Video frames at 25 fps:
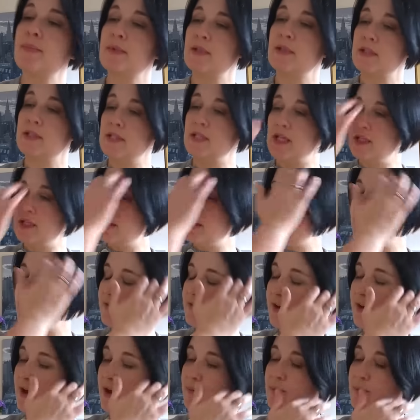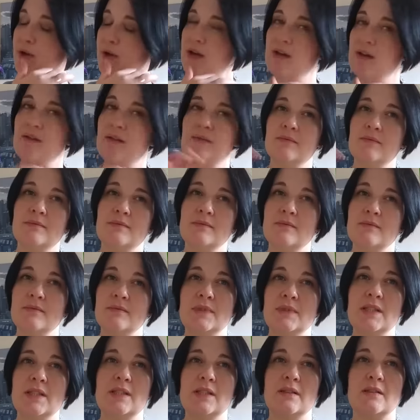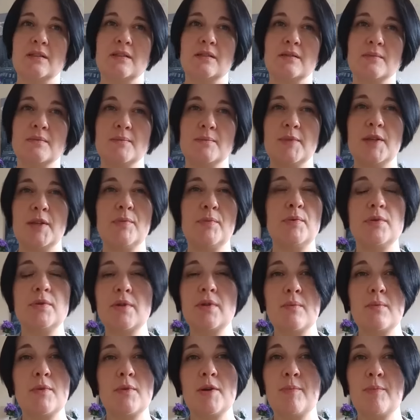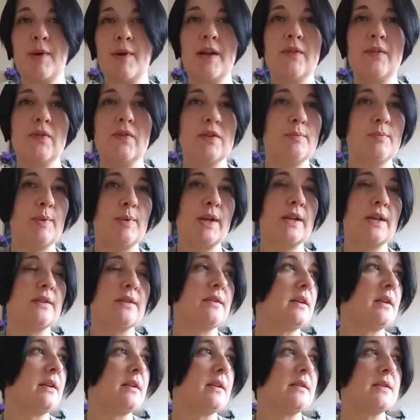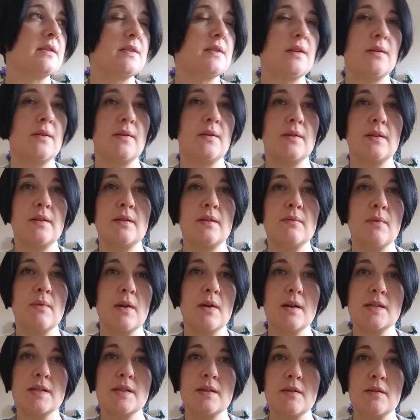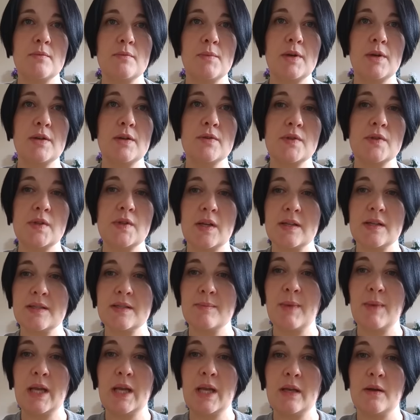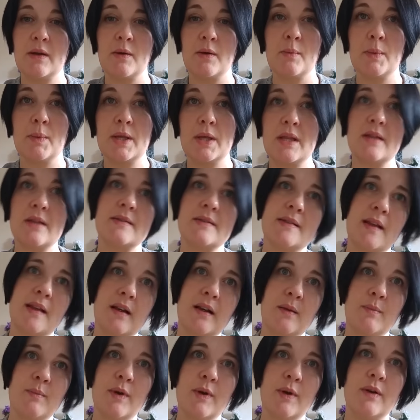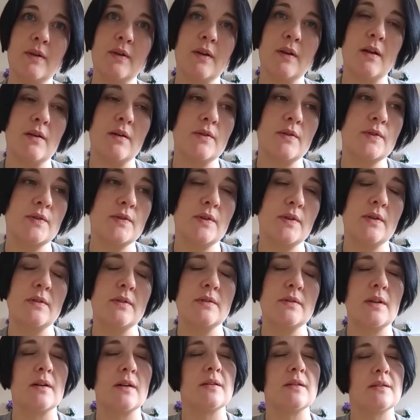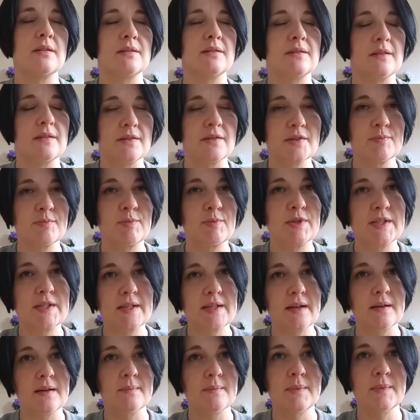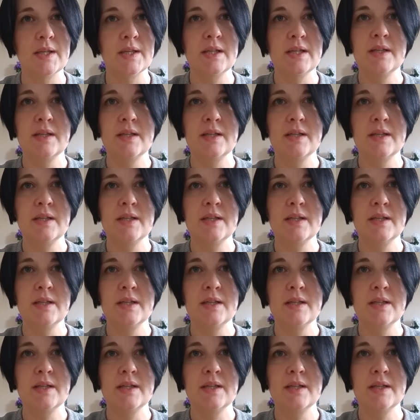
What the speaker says: to take to the fair, but you know, people don't want to pay for the bigger things, so I think, why slog my guts out to make them and then sell them at a loss, not at a loss, but sell them